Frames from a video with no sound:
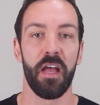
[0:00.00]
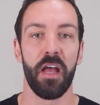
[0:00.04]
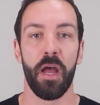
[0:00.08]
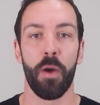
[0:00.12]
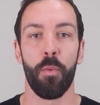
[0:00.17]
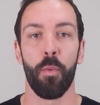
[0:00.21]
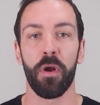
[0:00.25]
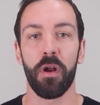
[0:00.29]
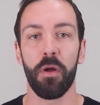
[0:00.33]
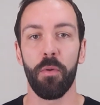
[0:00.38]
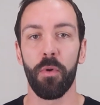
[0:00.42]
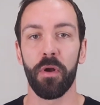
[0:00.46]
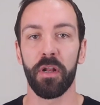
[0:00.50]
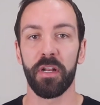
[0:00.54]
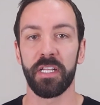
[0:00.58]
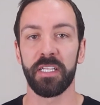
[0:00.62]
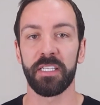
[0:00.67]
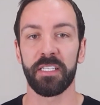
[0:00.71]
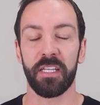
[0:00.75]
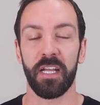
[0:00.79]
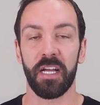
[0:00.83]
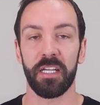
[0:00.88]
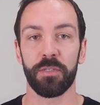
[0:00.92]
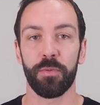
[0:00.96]
And what I want to
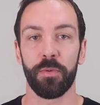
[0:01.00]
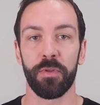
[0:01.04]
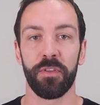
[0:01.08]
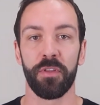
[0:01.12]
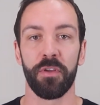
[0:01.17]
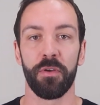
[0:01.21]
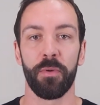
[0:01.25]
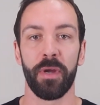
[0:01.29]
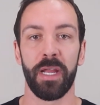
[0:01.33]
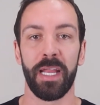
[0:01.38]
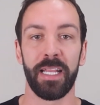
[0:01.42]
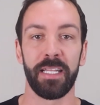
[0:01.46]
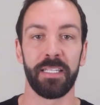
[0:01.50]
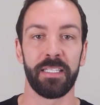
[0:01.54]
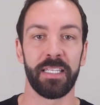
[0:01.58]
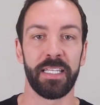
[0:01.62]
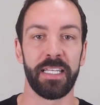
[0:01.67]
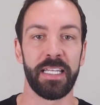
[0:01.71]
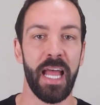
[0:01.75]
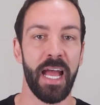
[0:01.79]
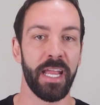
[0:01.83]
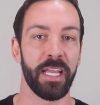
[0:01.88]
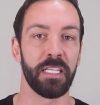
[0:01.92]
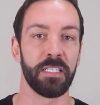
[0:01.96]
discuss with you in
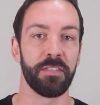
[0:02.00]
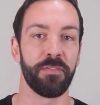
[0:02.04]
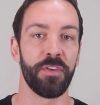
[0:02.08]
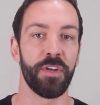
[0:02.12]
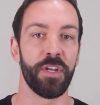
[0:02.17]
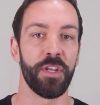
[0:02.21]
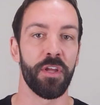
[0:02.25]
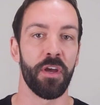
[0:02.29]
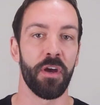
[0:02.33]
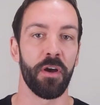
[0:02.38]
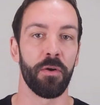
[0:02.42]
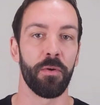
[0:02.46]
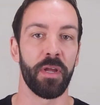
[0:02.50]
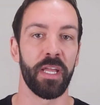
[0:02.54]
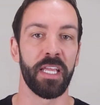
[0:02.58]
today's video